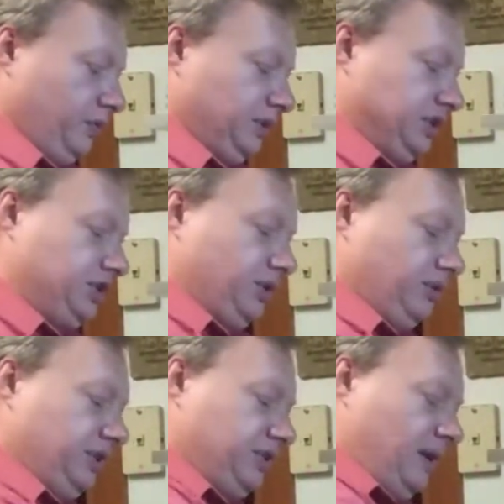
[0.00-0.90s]
going to stir
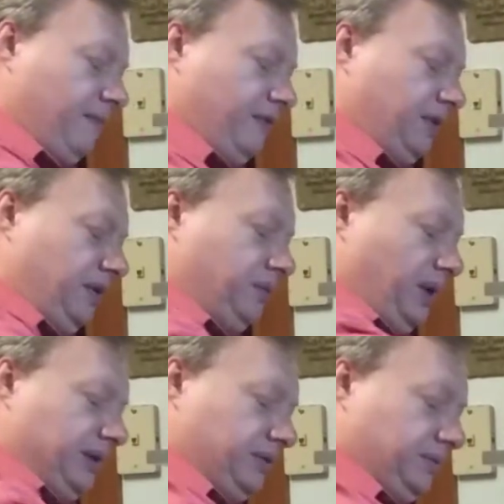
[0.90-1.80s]
this up very
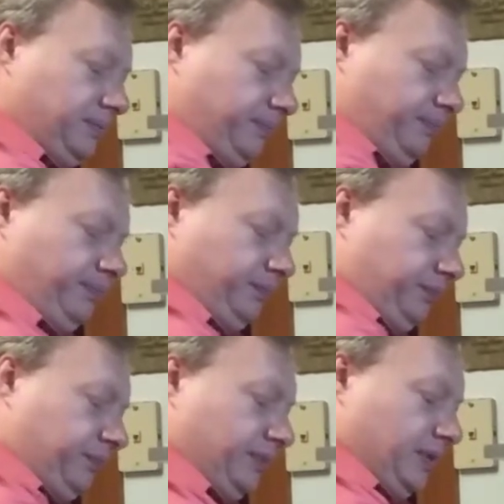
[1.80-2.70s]
well,
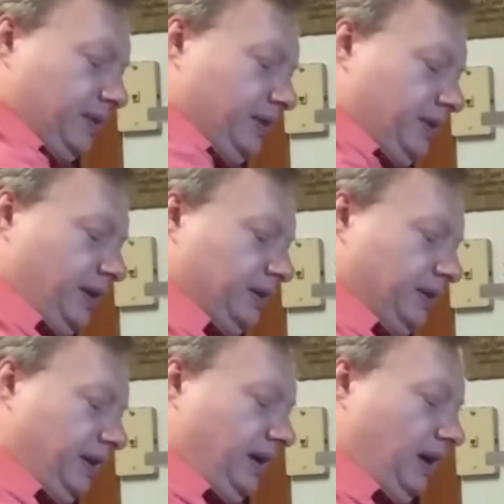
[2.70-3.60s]
and
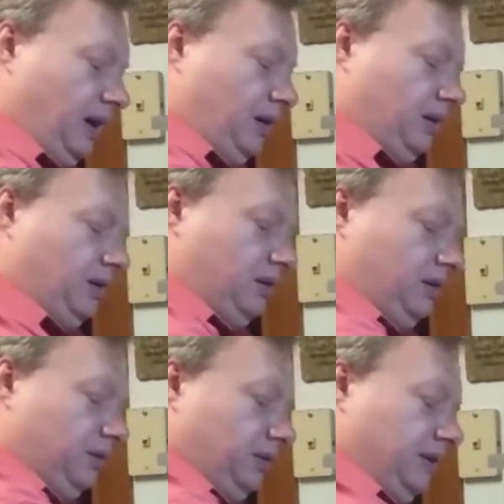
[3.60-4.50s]
let
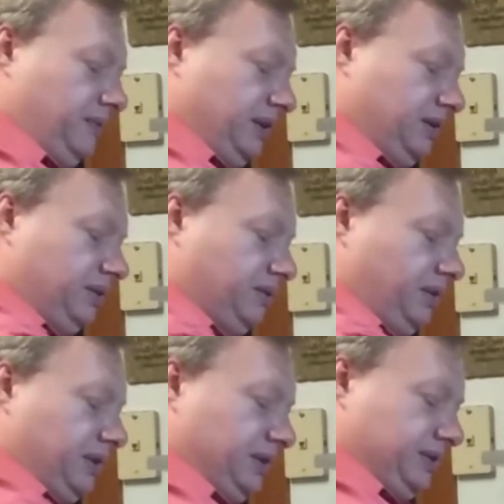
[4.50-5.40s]
all of the
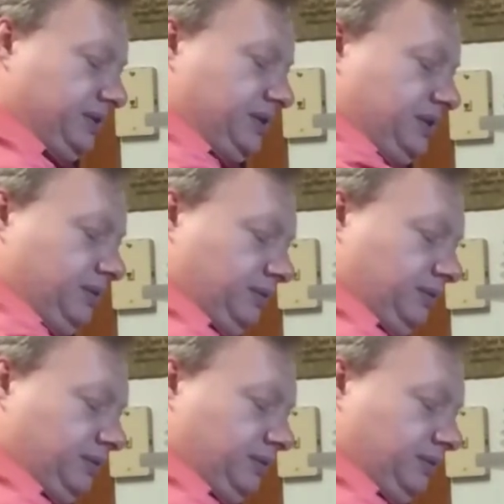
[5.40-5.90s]
ingredients